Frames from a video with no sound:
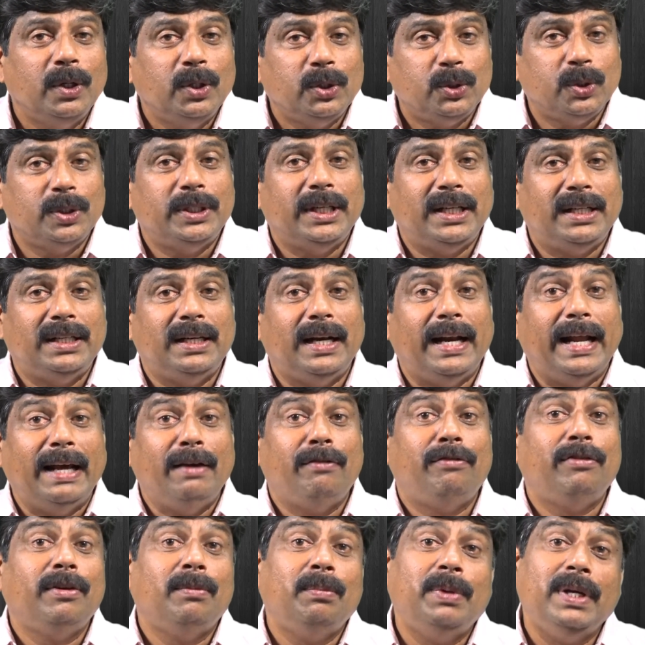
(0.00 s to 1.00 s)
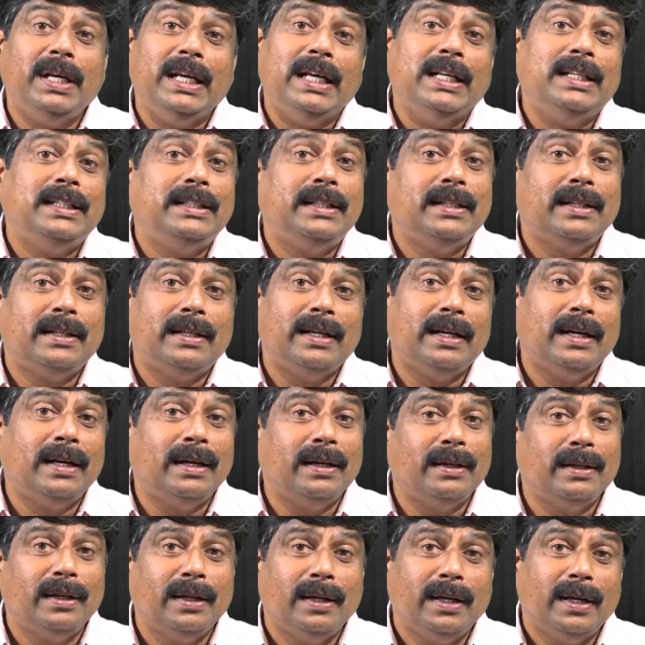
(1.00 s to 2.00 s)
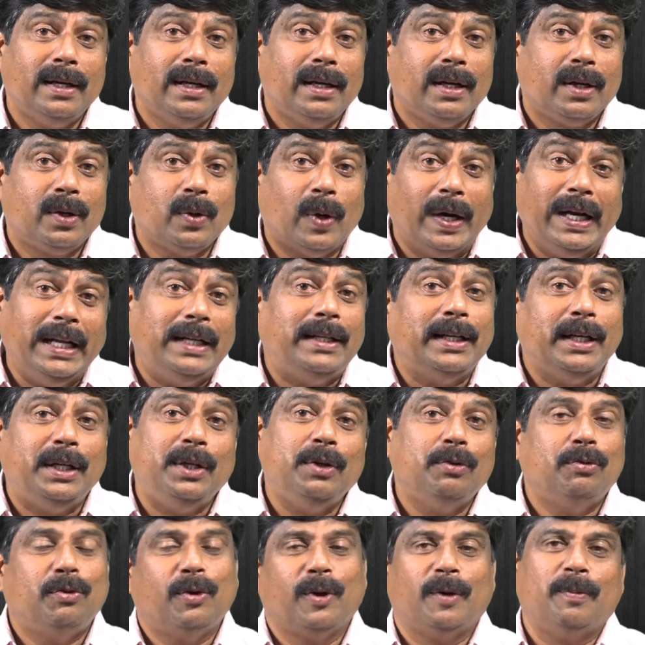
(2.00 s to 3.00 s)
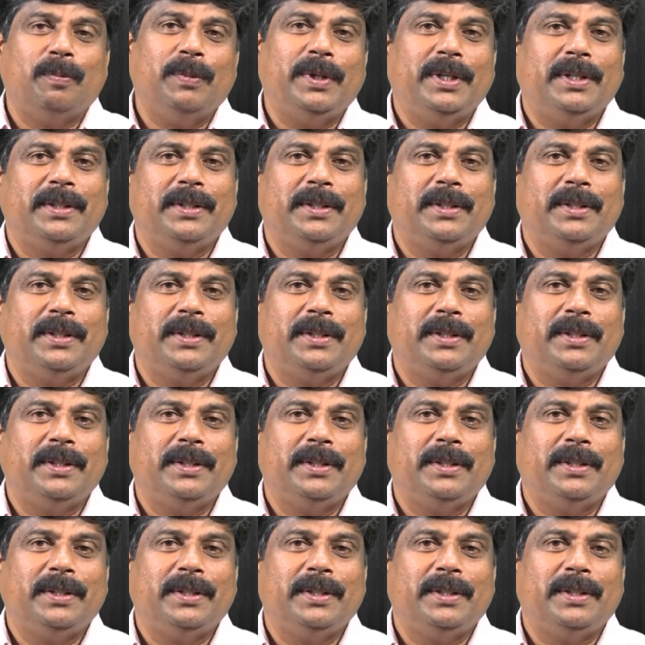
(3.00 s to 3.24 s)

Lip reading: so that life will be easier and qualitative for me.